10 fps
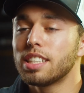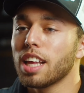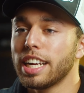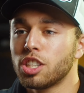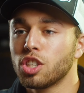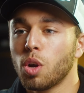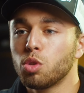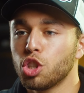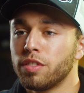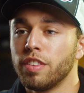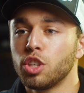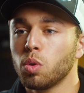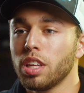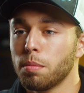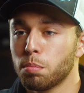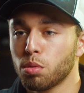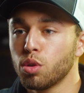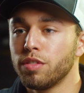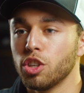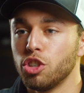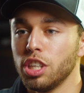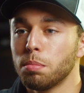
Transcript: These lights don't just visually improve your